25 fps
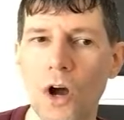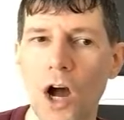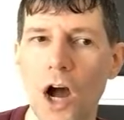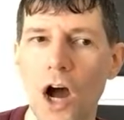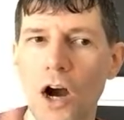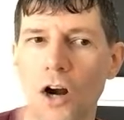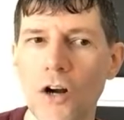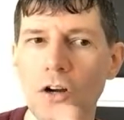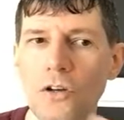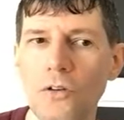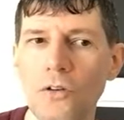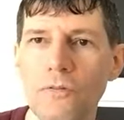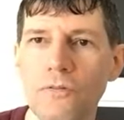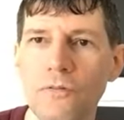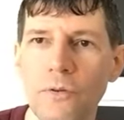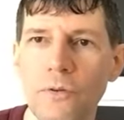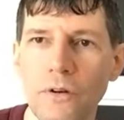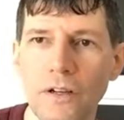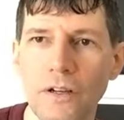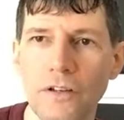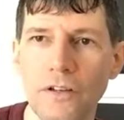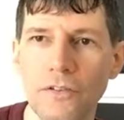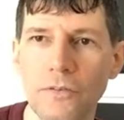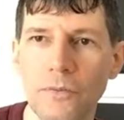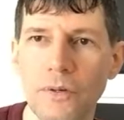are you
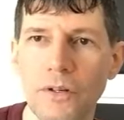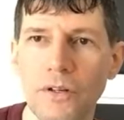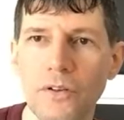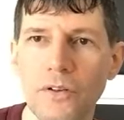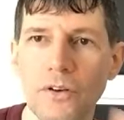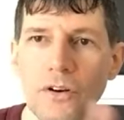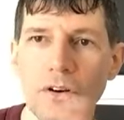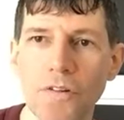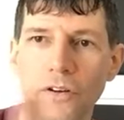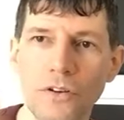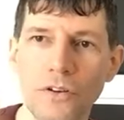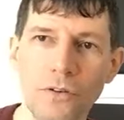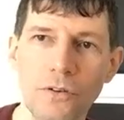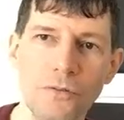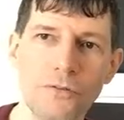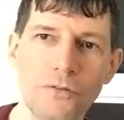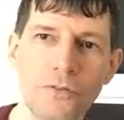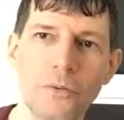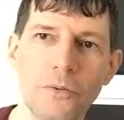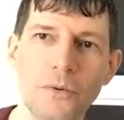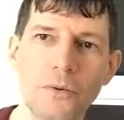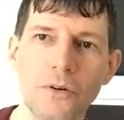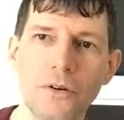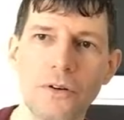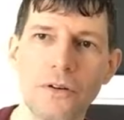for Israel? Or are you
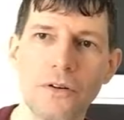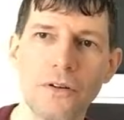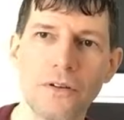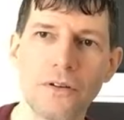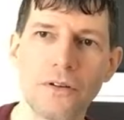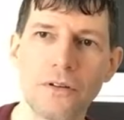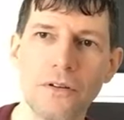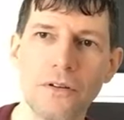for